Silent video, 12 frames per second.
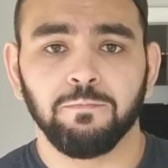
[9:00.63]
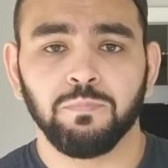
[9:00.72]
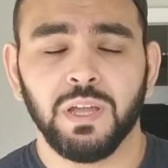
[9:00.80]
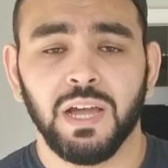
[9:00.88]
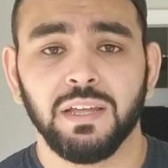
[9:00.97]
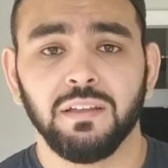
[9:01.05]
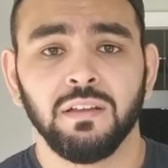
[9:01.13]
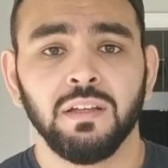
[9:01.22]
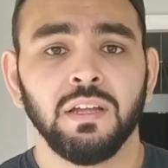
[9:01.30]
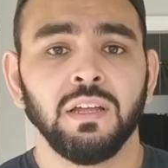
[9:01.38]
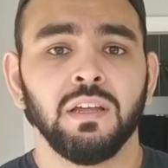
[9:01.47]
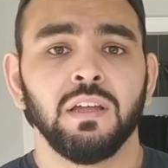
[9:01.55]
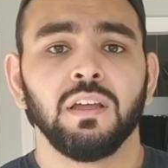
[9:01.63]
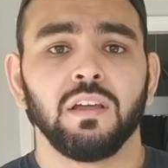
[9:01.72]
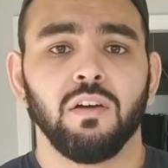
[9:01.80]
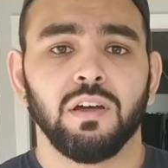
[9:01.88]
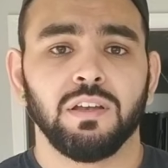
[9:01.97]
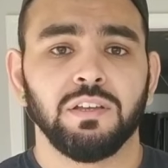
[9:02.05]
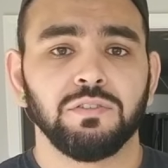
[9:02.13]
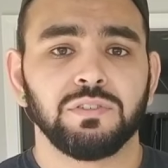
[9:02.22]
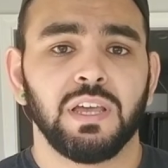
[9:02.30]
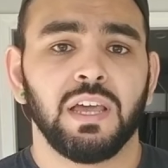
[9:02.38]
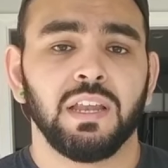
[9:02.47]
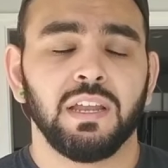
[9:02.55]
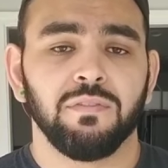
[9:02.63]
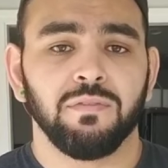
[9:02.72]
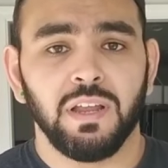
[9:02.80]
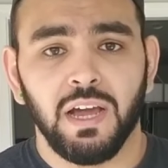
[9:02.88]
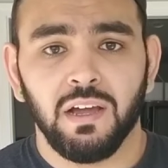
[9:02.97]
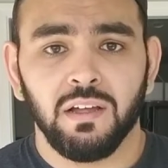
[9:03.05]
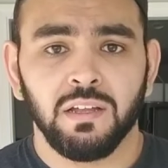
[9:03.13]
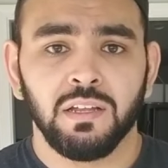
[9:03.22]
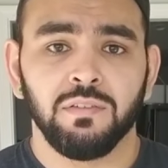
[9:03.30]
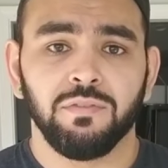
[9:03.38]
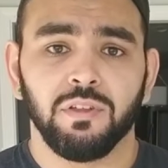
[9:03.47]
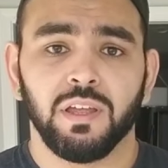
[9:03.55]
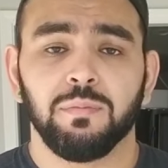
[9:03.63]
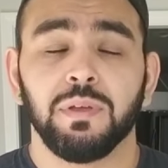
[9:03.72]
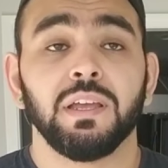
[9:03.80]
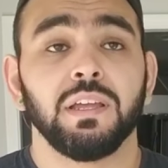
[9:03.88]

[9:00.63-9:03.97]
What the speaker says: height, go ahead and use that. If not, if you're like me